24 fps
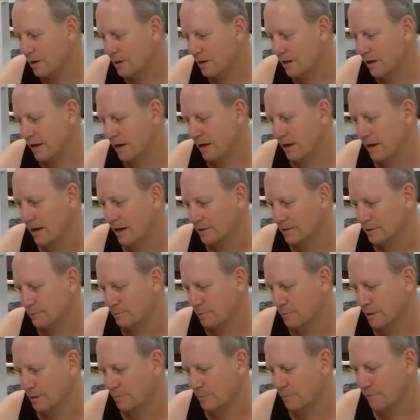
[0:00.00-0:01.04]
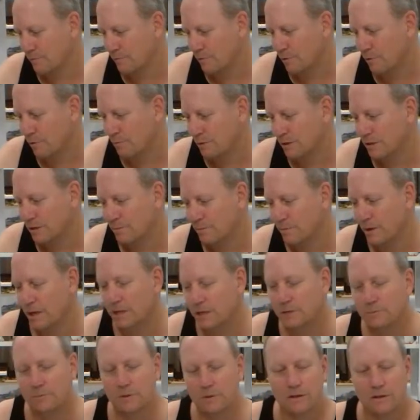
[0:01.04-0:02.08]
yeah, it hasn't been performing the
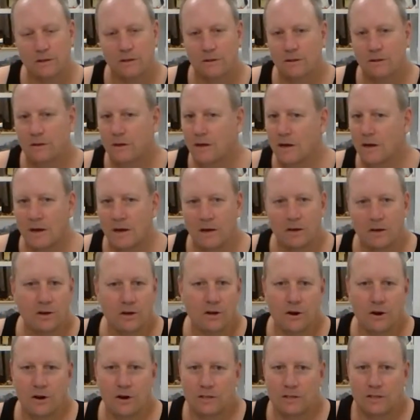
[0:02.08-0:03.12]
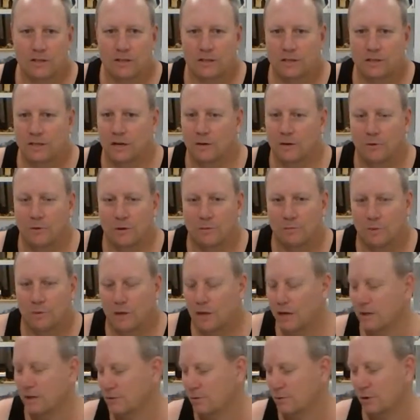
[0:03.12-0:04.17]
best, but you guys that stick with me,
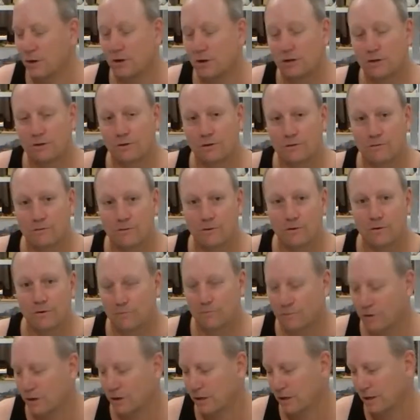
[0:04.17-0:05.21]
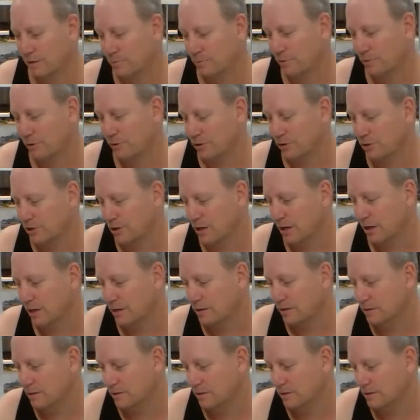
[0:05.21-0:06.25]
that's what I do it for. I really appreciate
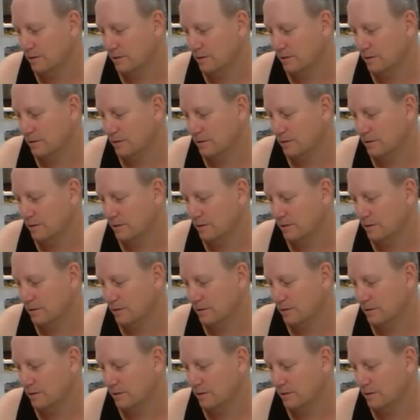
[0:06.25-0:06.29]
it.